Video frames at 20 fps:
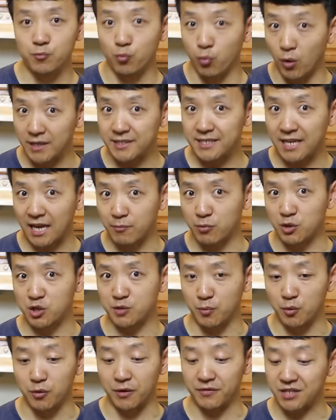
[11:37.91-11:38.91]
1
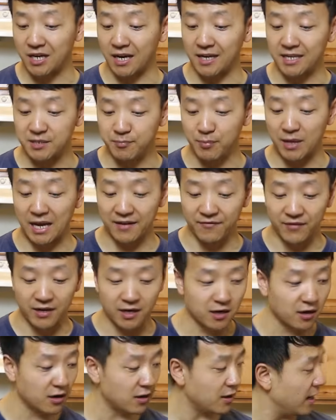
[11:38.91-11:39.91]
tablespoon of Chinese black
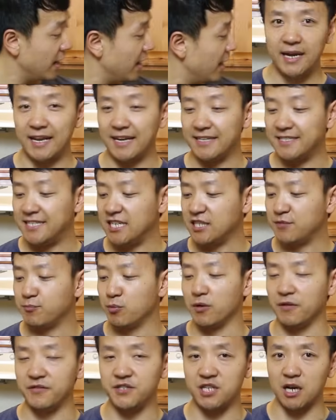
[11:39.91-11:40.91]
vinegar, and 1
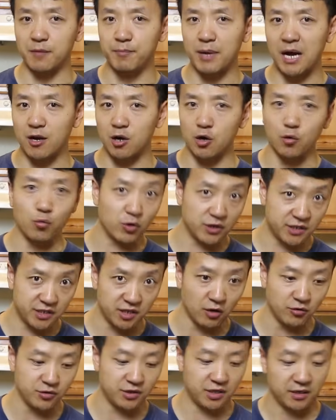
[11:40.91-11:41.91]
teaspoon of chicken powder or
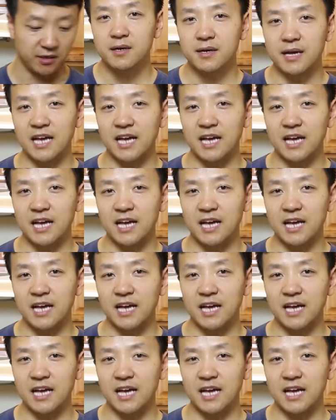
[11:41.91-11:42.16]
salt.